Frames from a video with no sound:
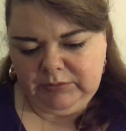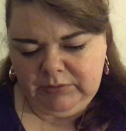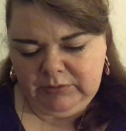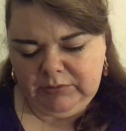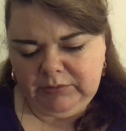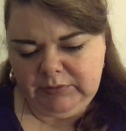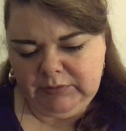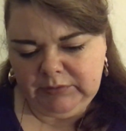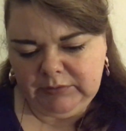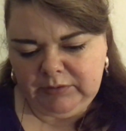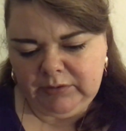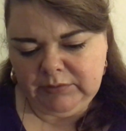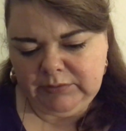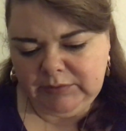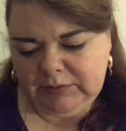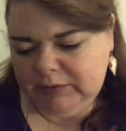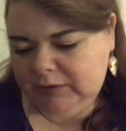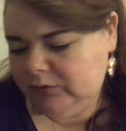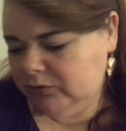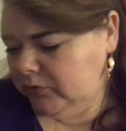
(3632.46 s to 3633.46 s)
I know these cards
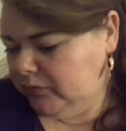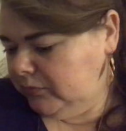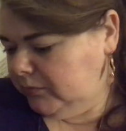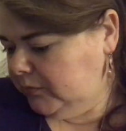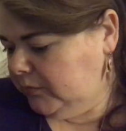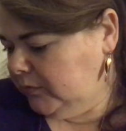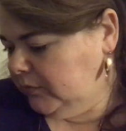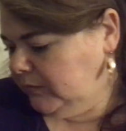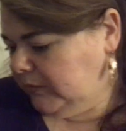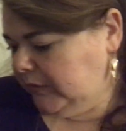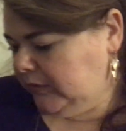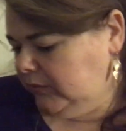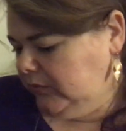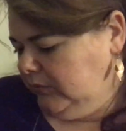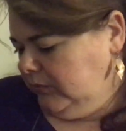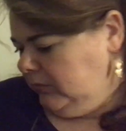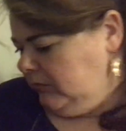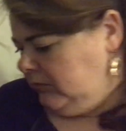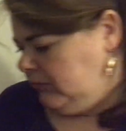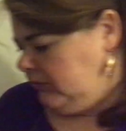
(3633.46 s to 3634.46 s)
didn't get shuffled before.
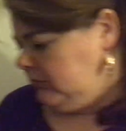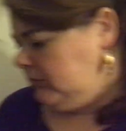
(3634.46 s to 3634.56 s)
Thank you.